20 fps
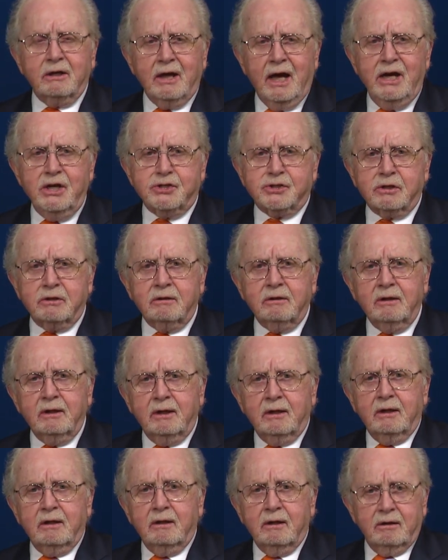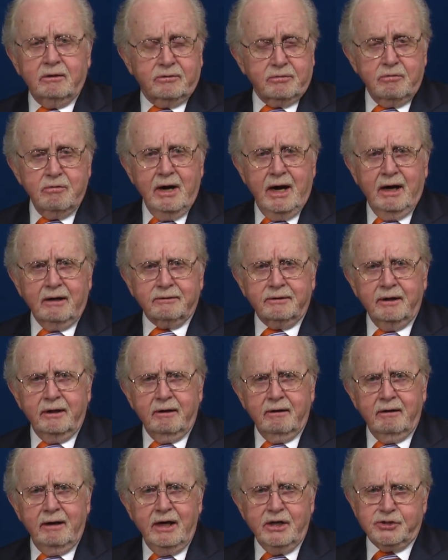nation throughout
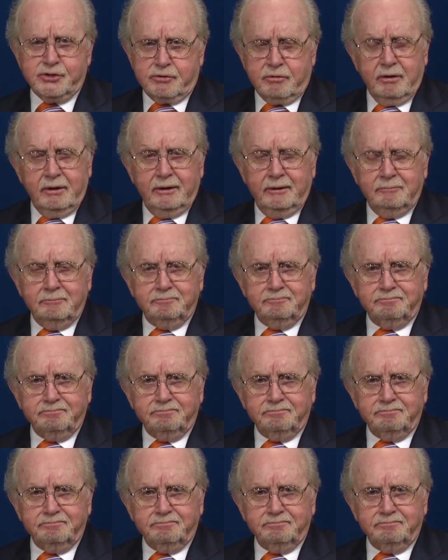their history.